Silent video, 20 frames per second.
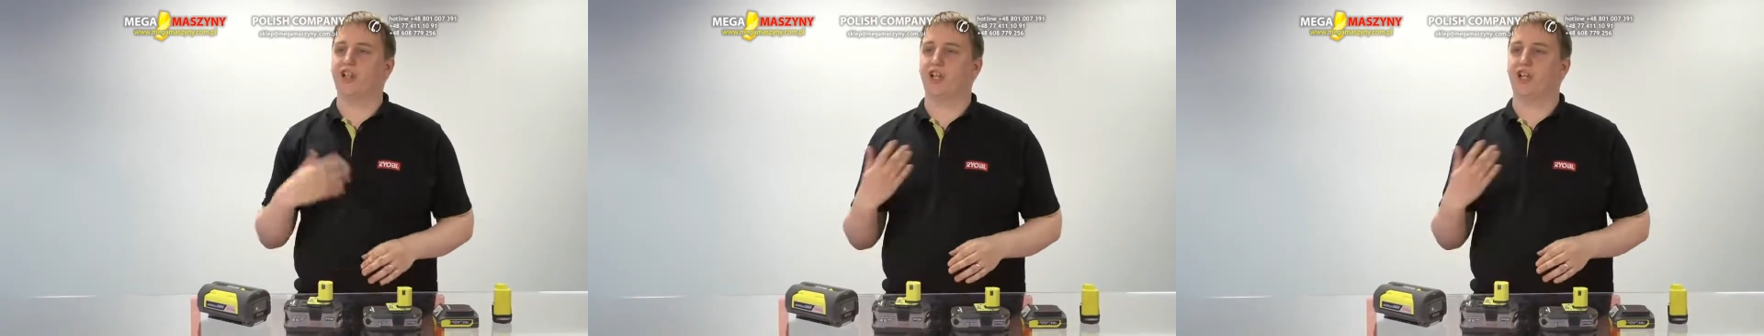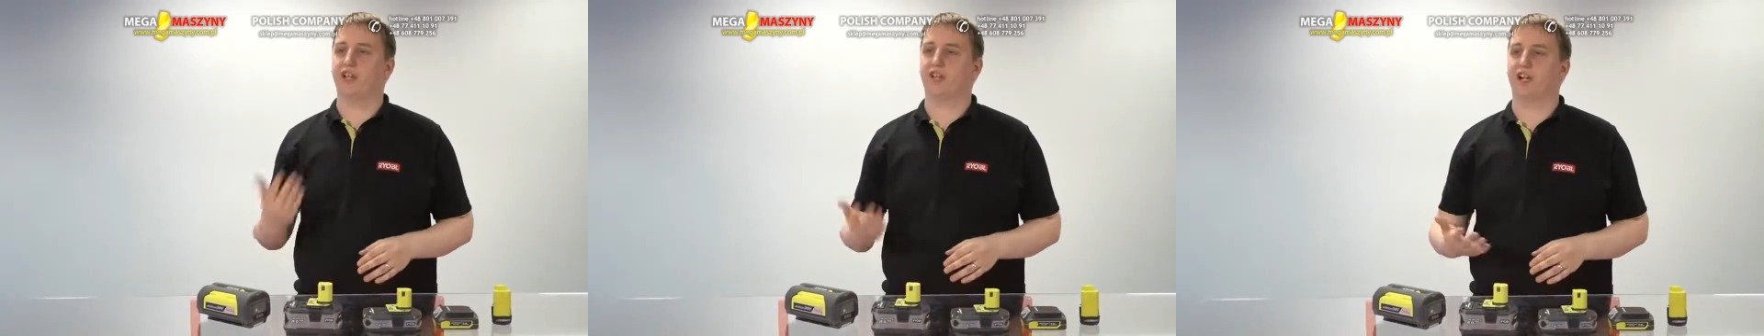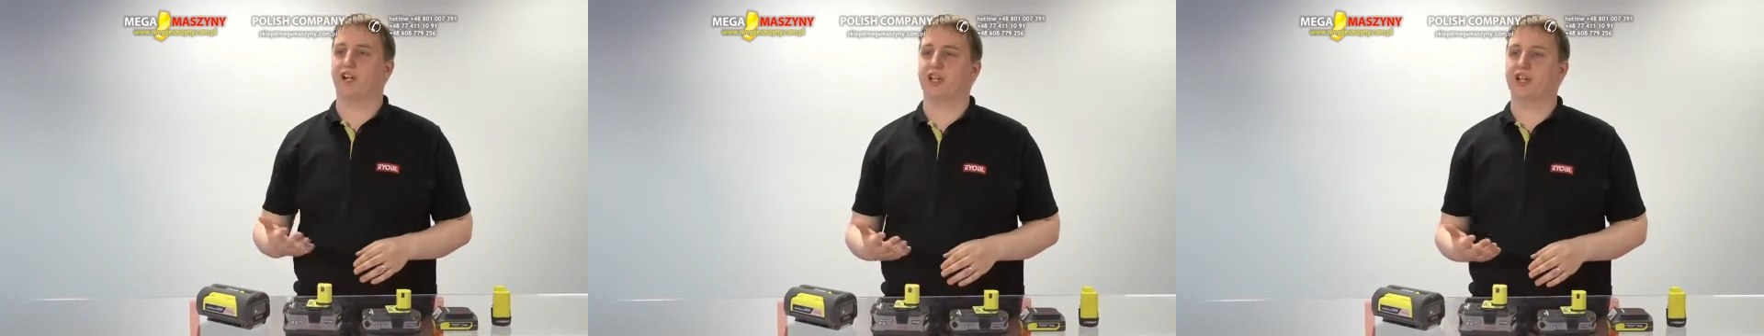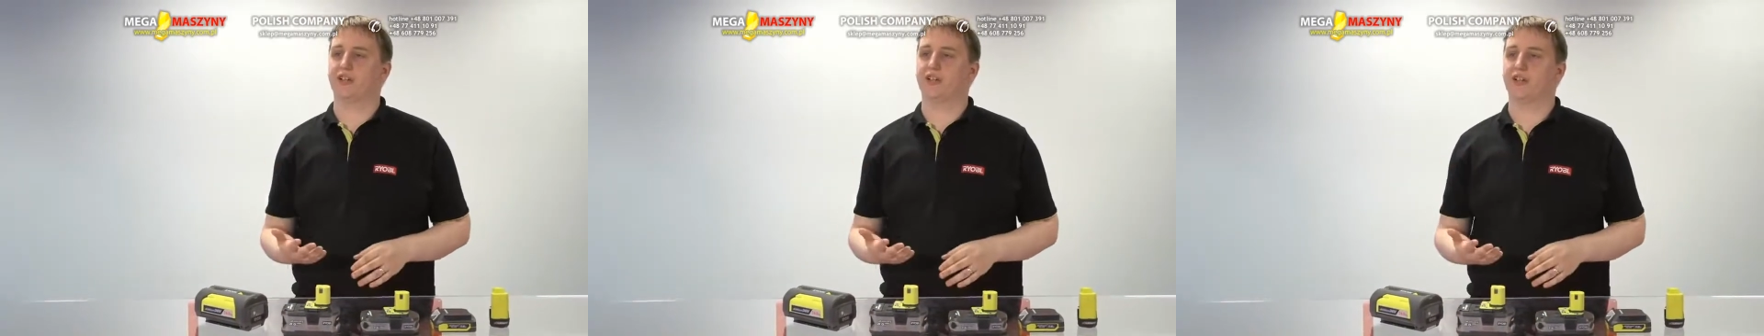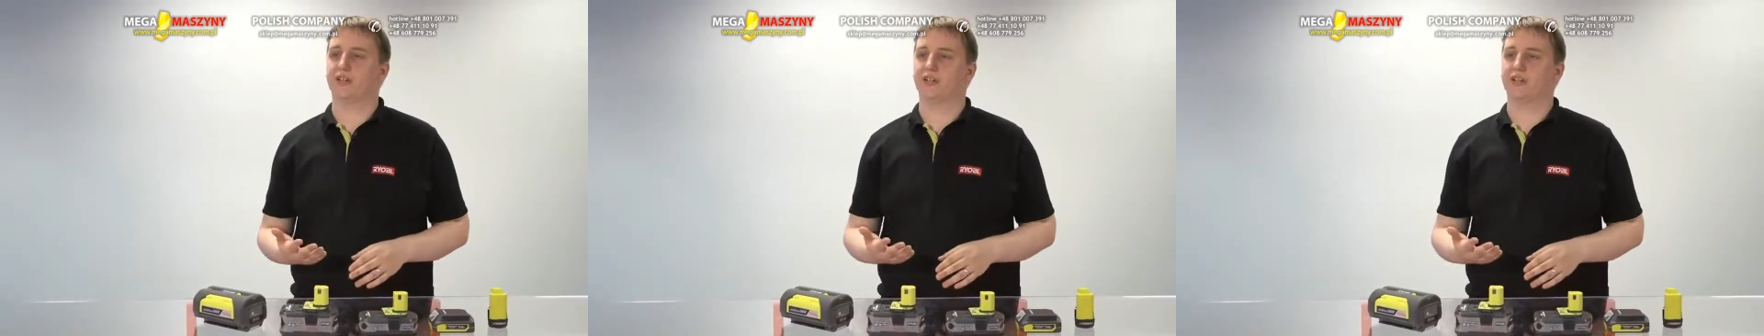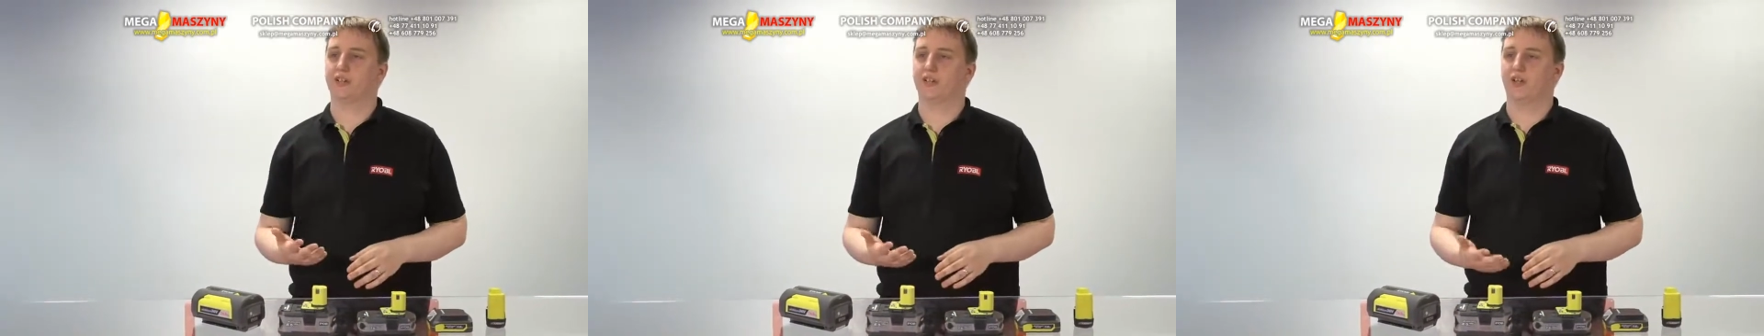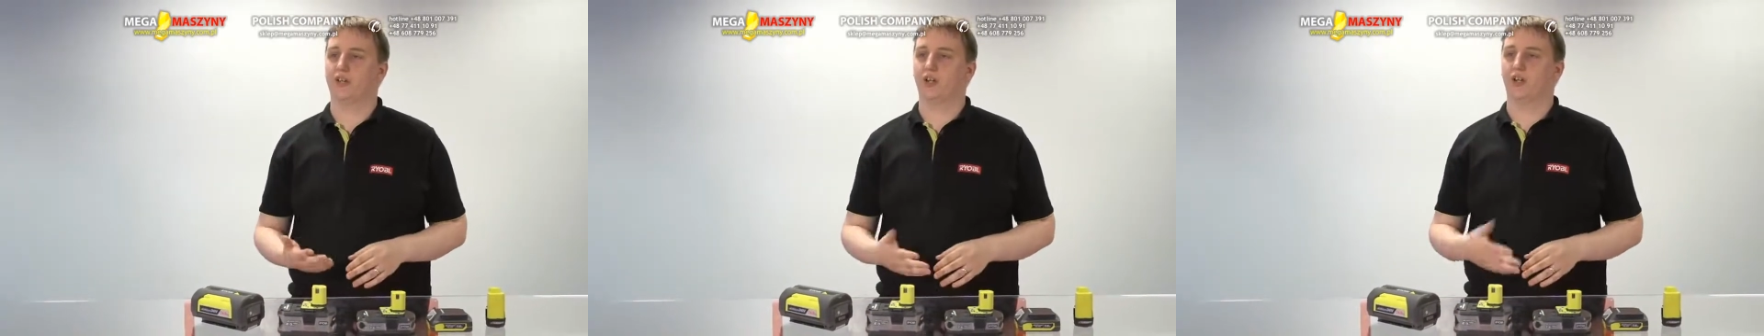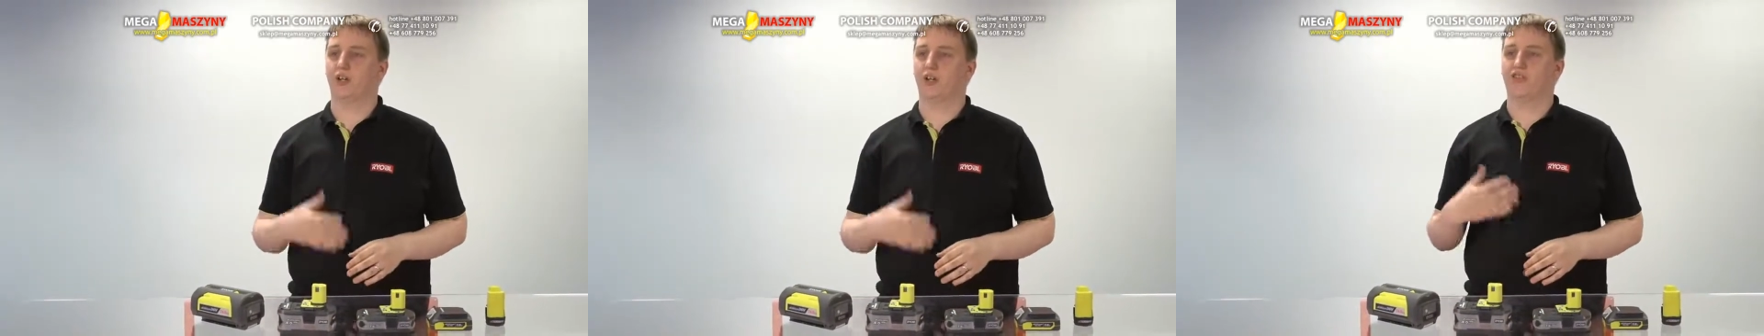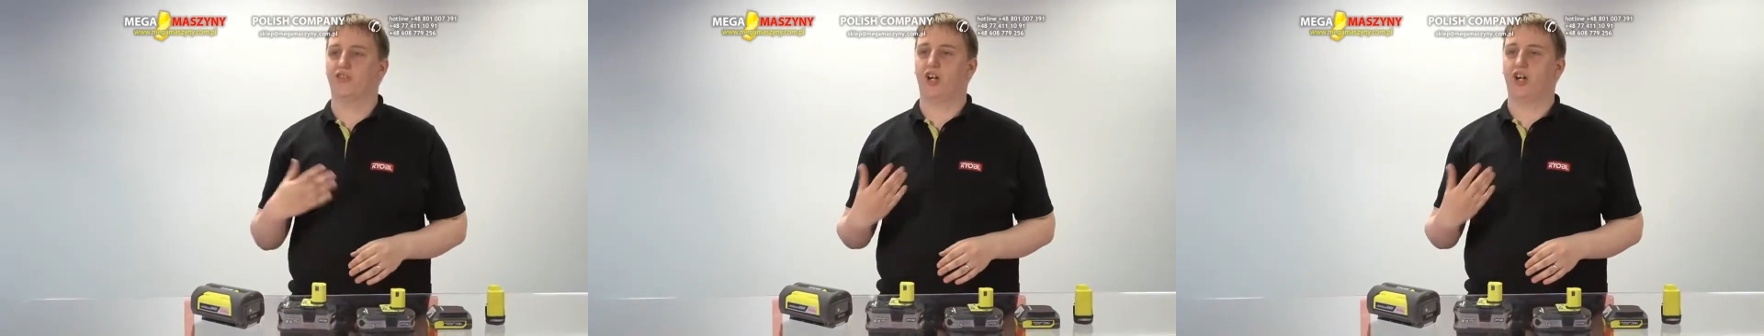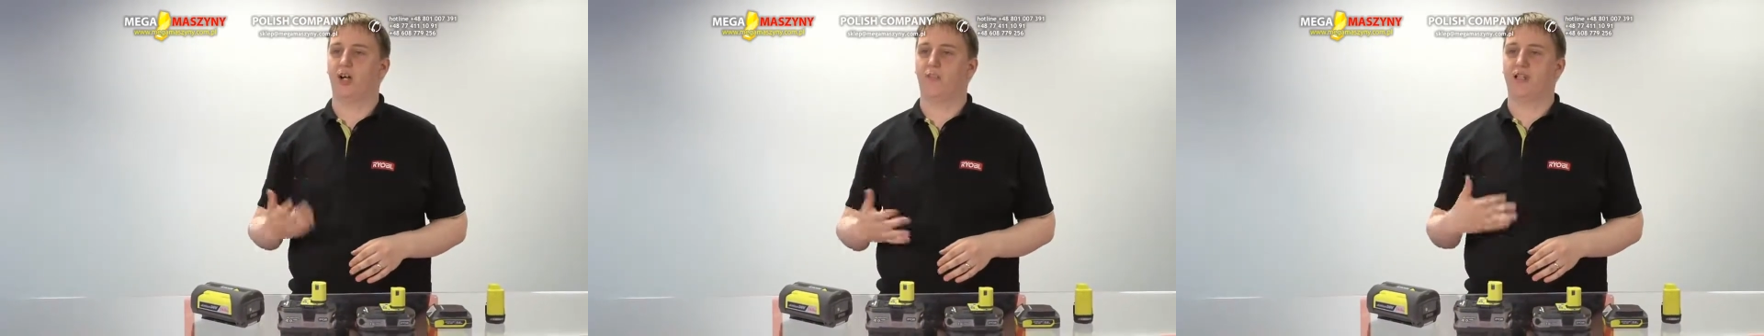generation
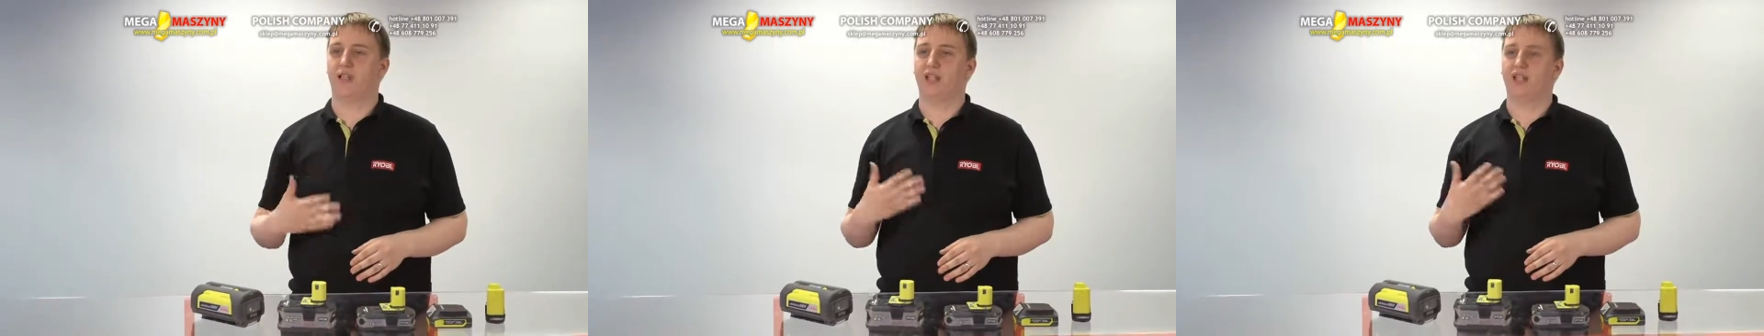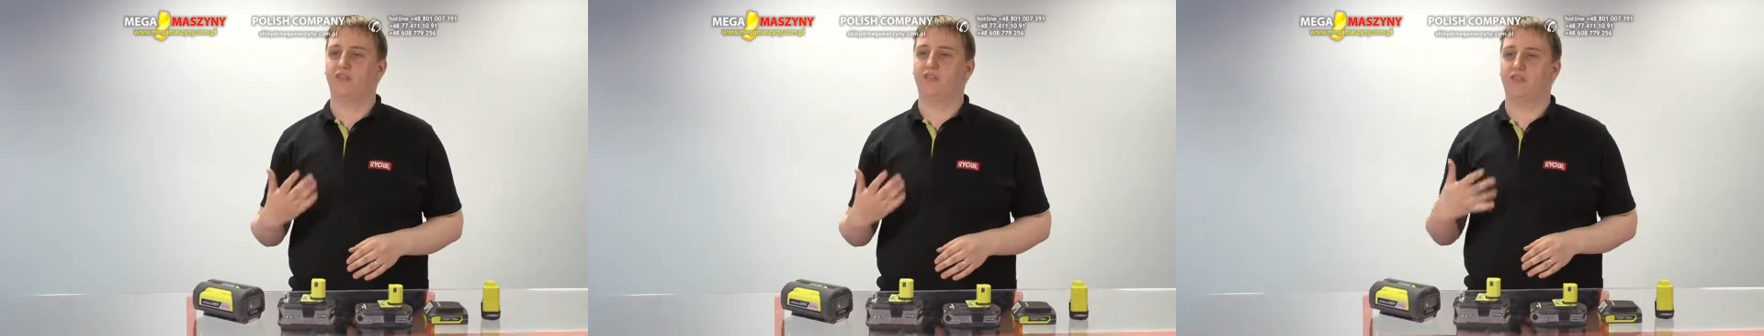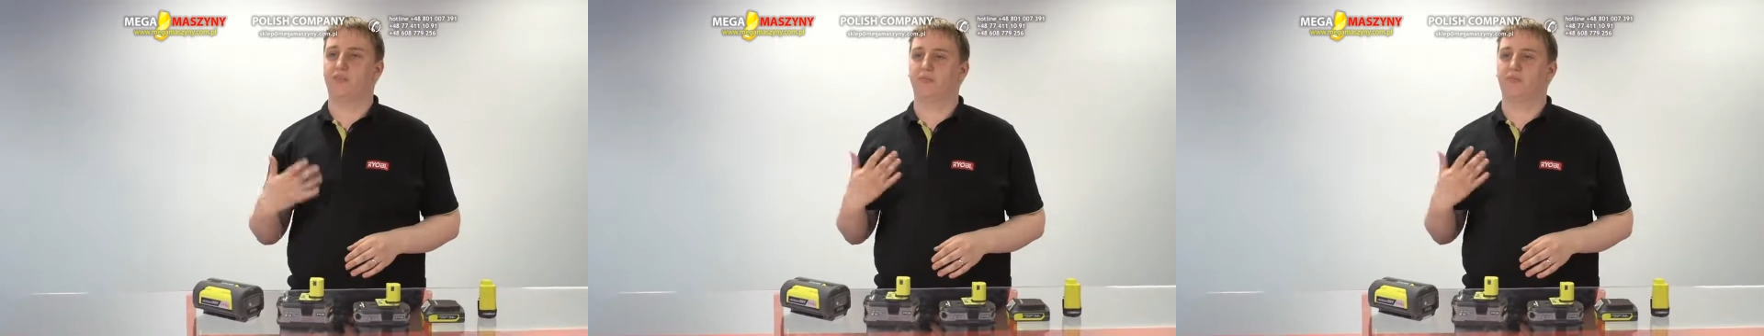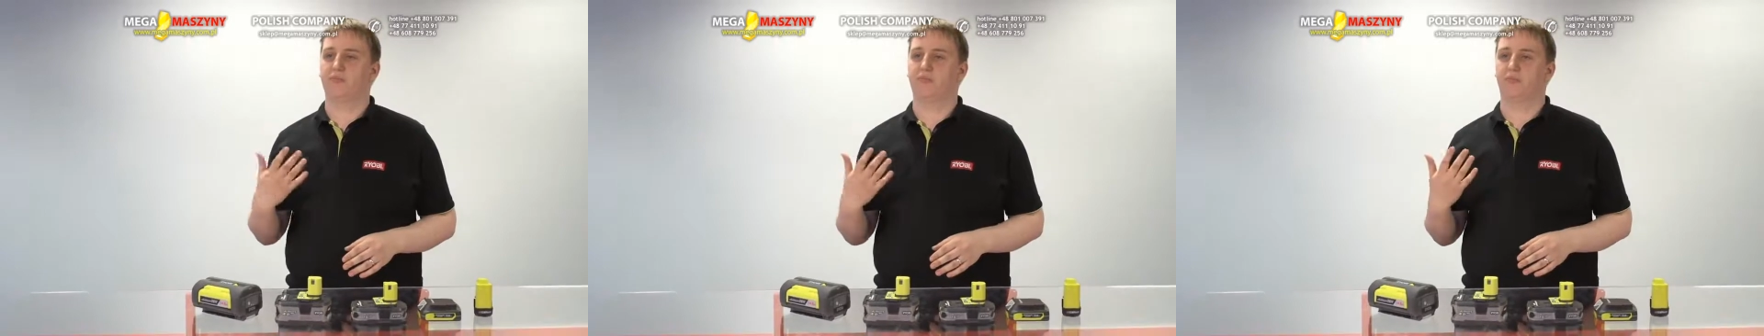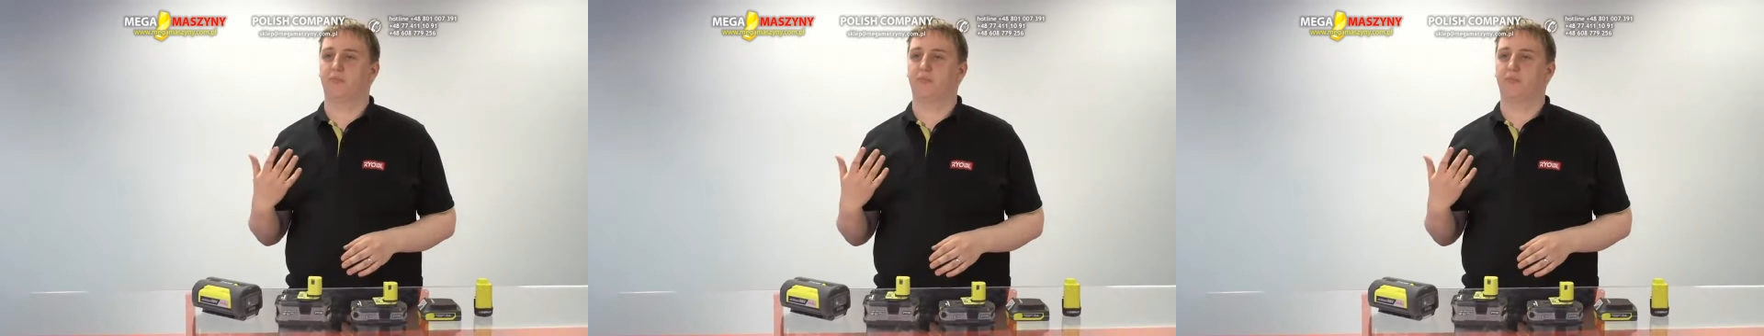of Ryobi lithium